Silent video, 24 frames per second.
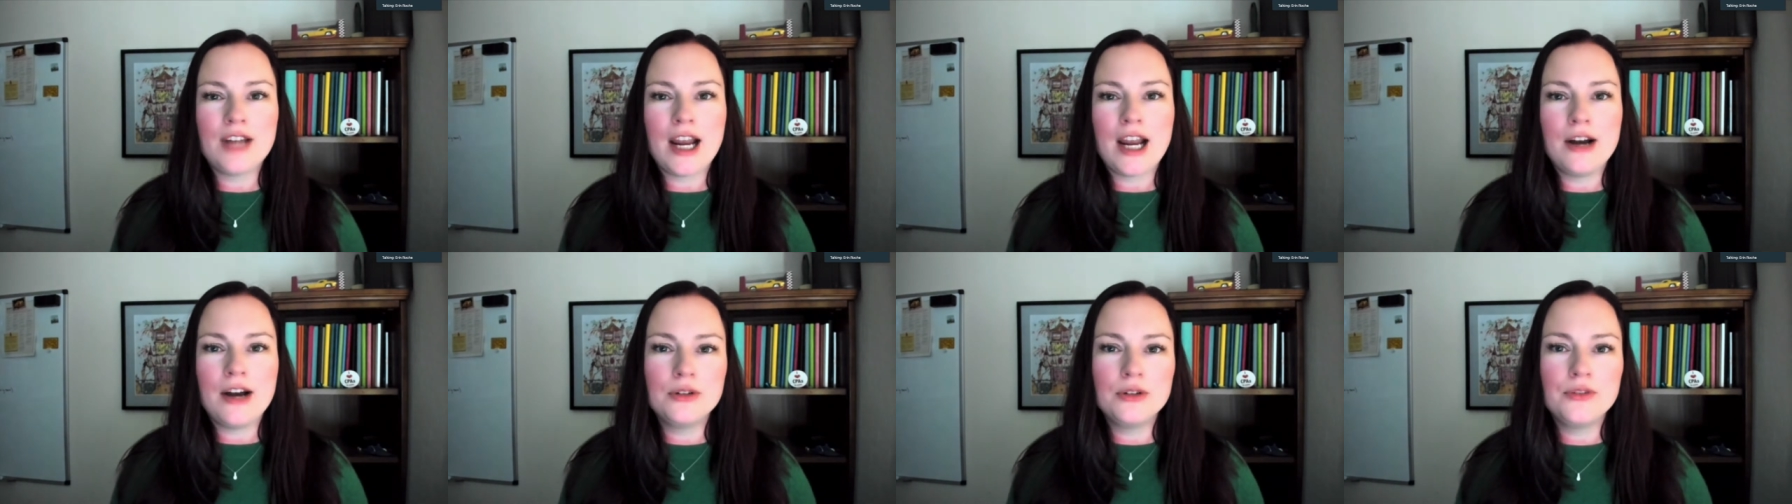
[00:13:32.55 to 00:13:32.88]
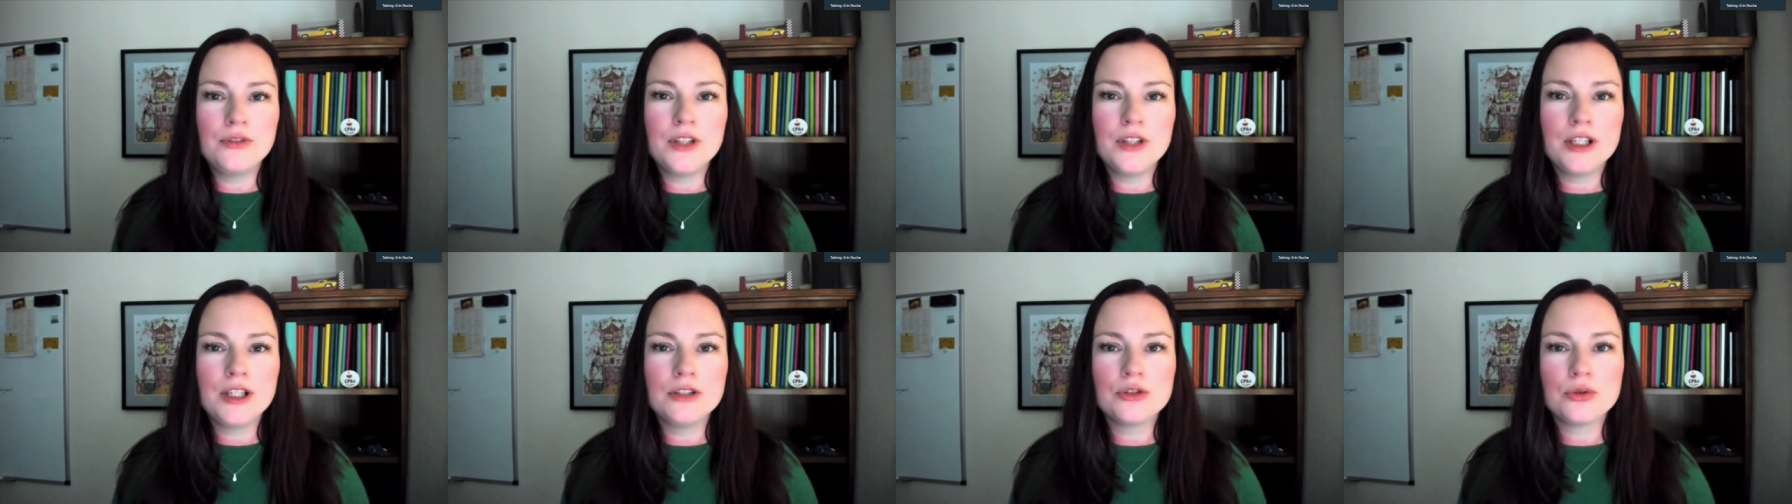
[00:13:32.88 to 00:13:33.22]
out of
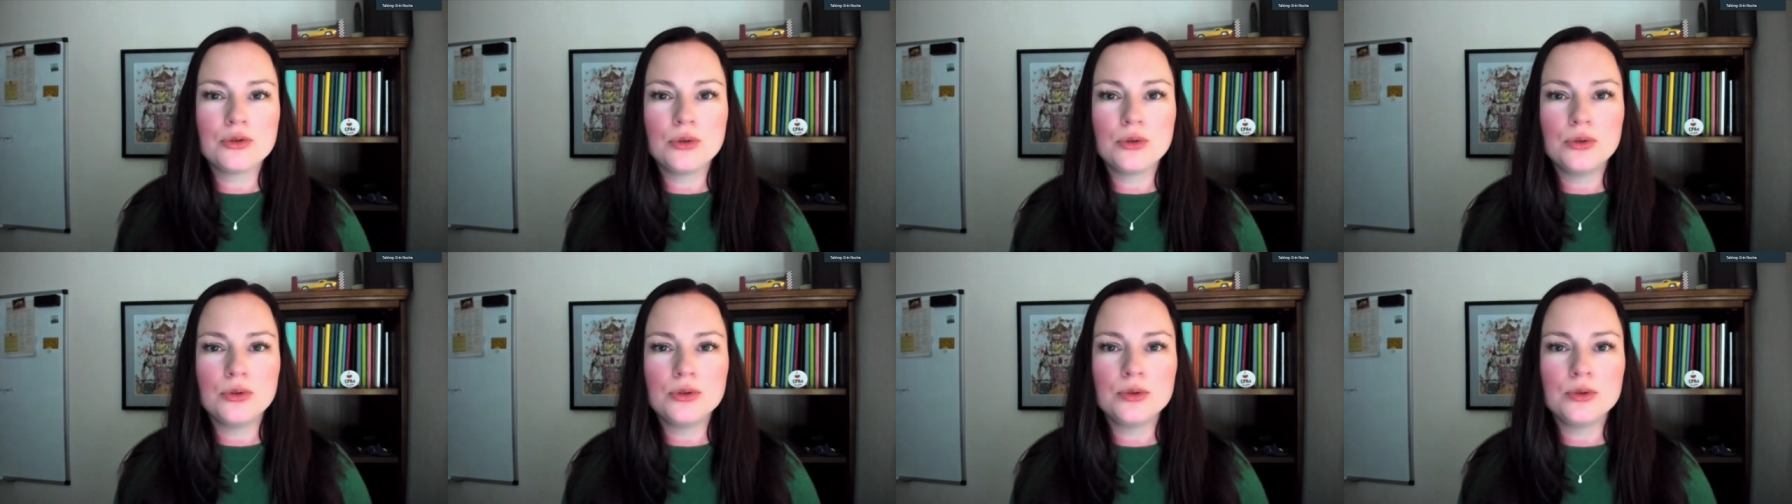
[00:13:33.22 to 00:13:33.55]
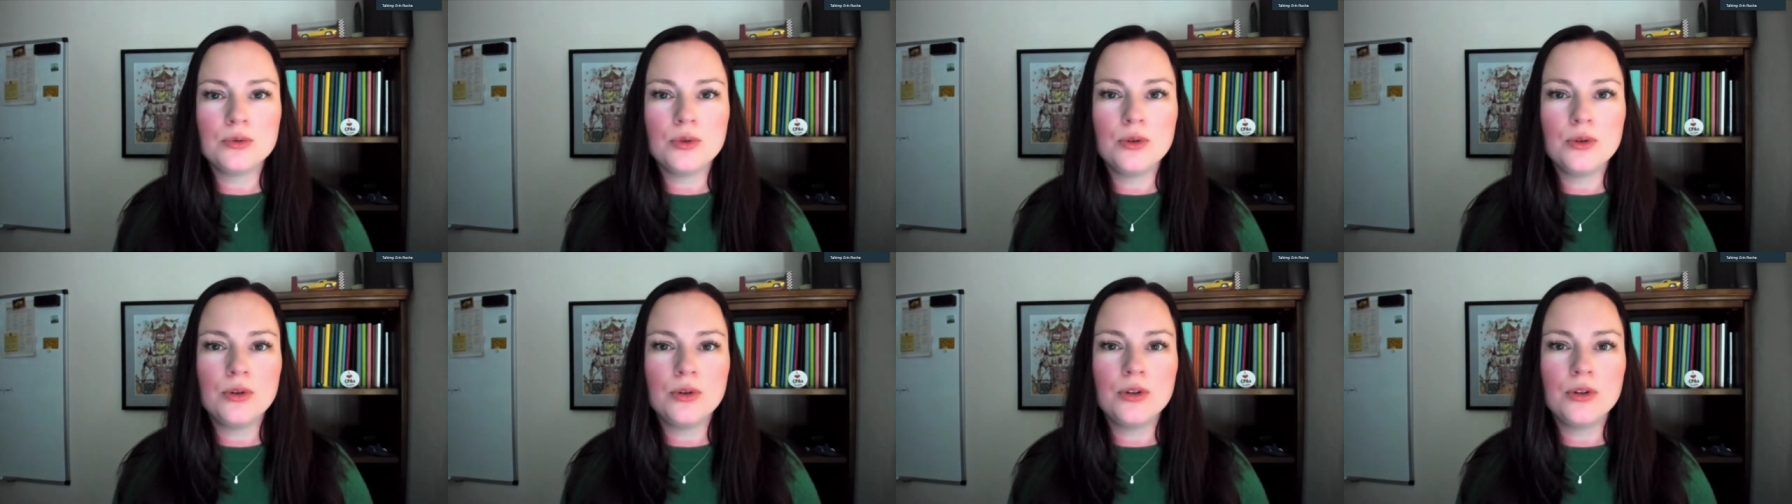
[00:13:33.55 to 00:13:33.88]
the controller
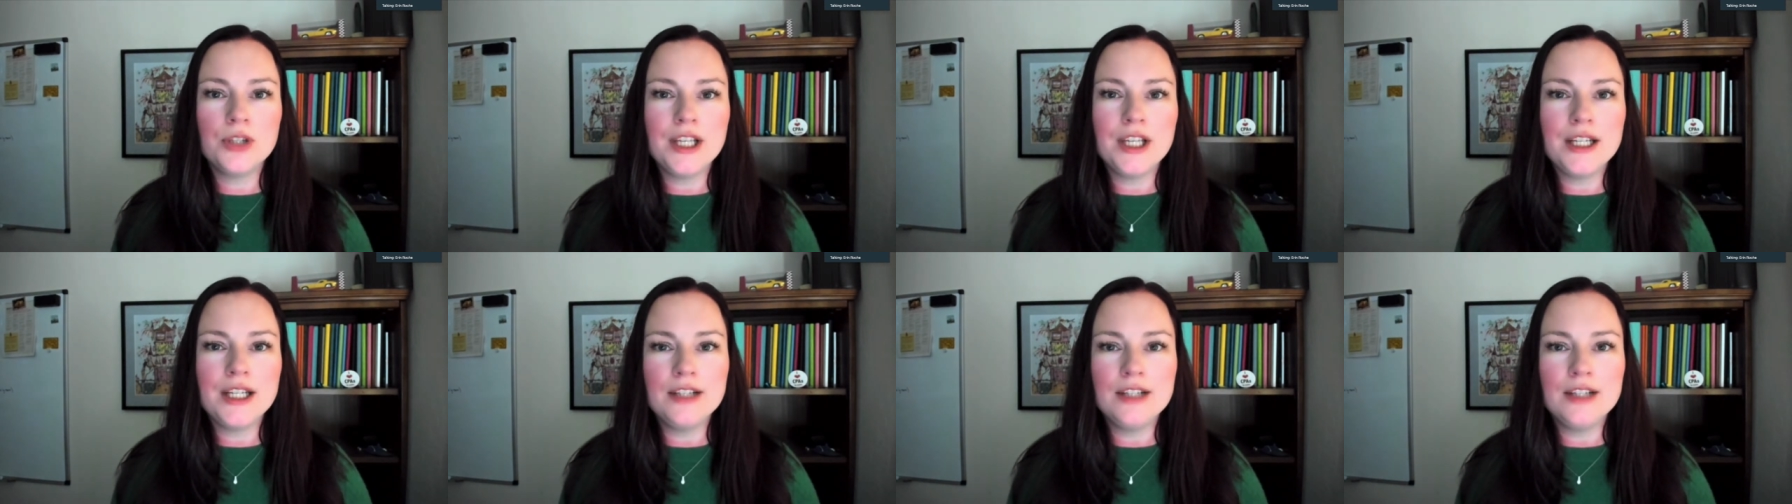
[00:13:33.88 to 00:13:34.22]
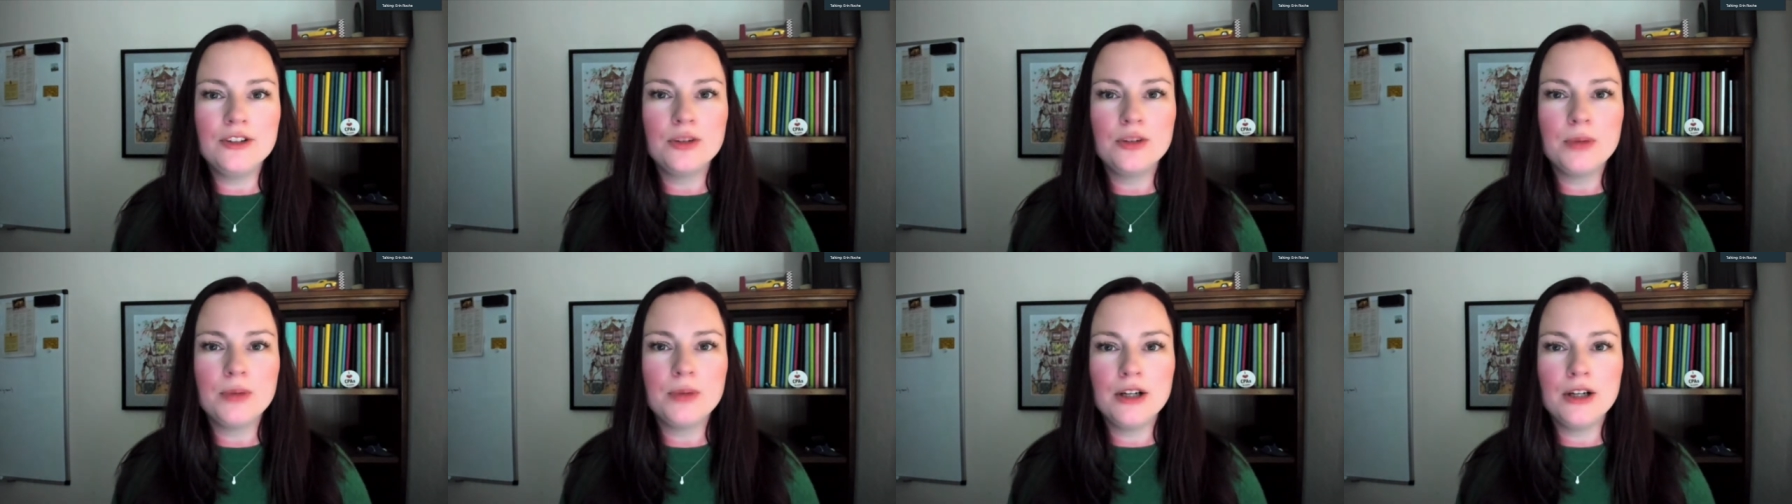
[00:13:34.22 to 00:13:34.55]
role and into
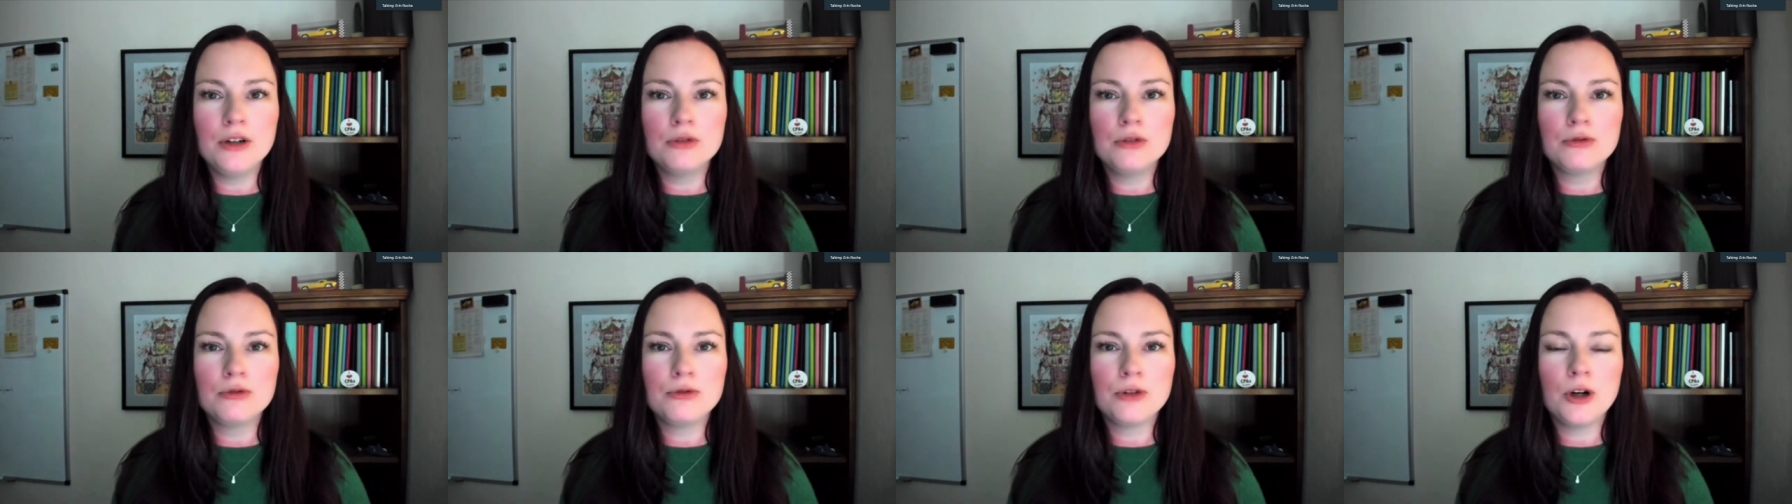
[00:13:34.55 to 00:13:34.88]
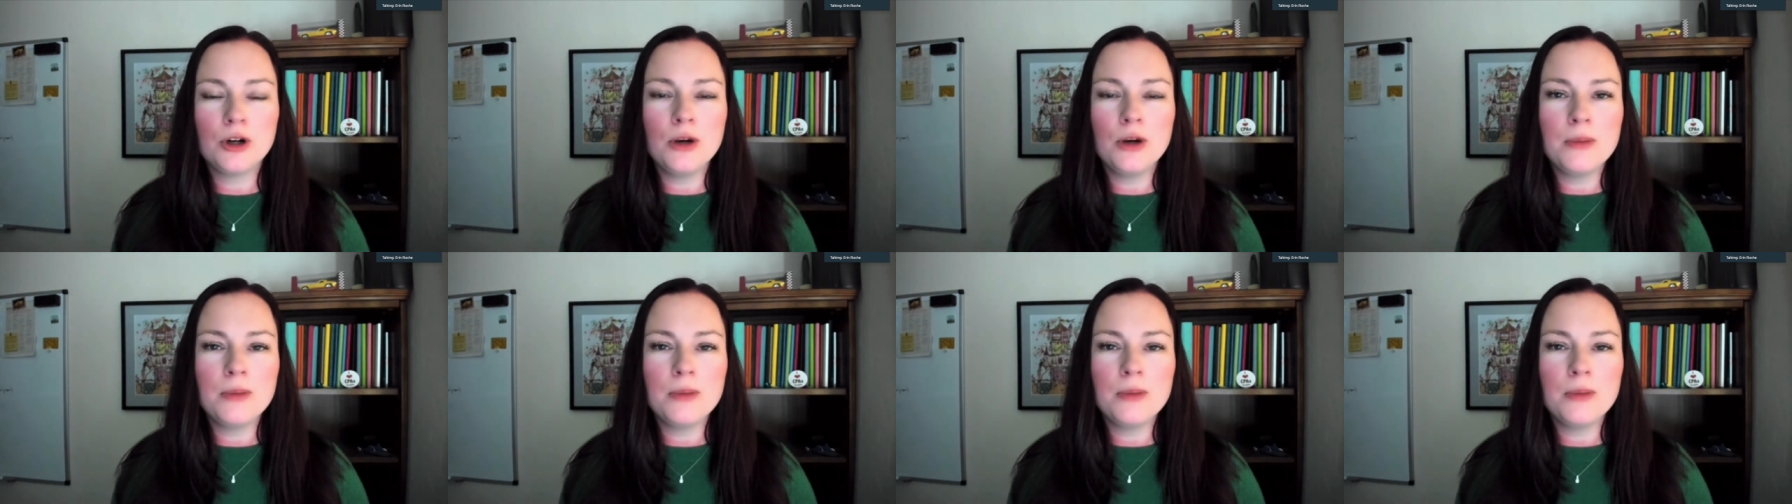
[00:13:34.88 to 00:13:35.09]
my own firm.